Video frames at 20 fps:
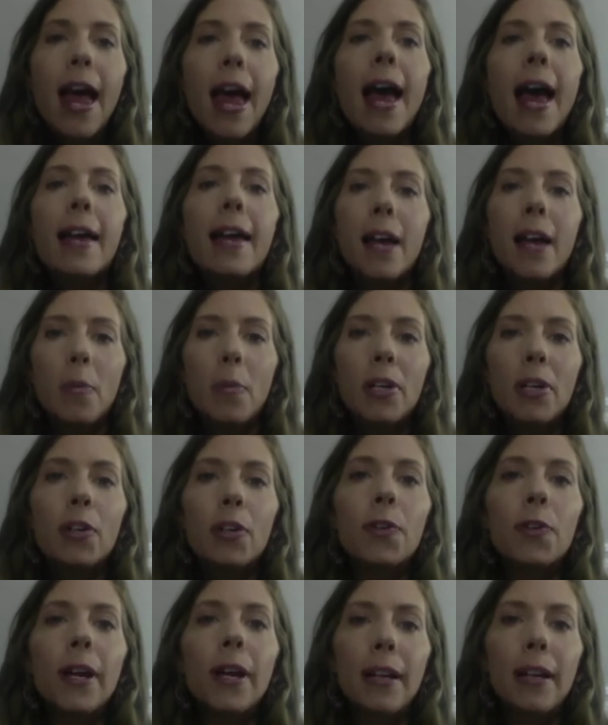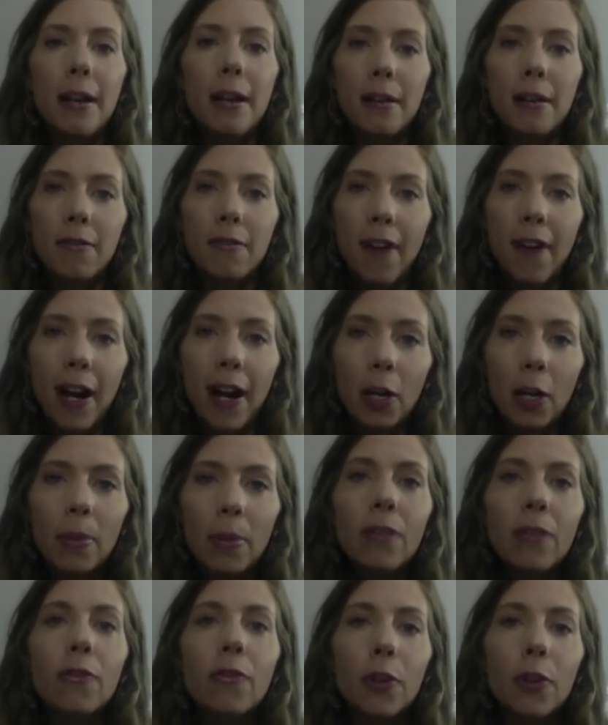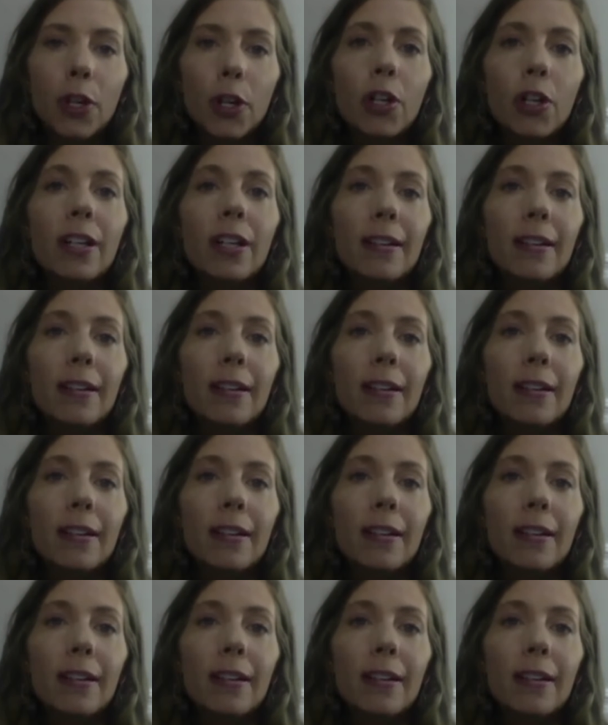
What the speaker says: and helping create an environment for